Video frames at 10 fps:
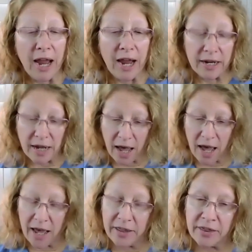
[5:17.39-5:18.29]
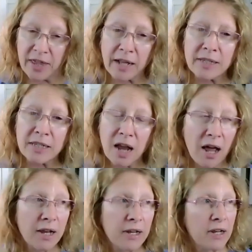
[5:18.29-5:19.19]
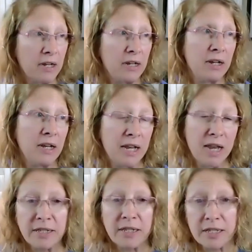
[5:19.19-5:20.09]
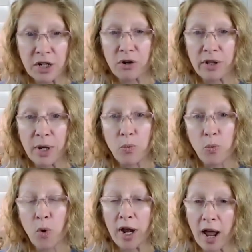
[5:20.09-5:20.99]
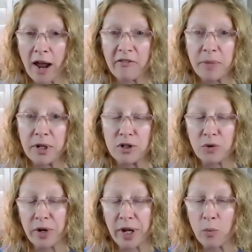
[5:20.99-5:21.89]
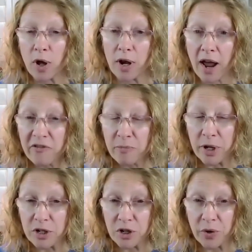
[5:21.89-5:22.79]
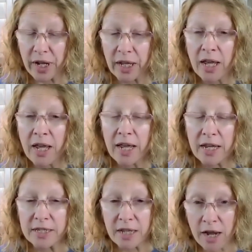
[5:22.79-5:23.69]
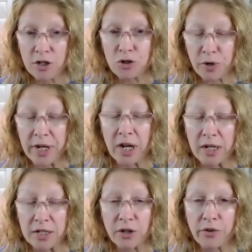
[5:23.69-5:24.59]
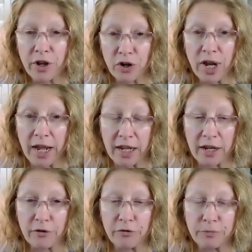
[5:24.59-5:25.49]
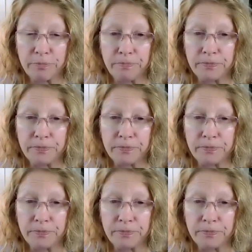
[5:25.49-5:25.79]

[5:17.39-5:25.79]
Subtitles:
And that's not necessarily what I've been doing. What I've been doing is I treat until they're negative.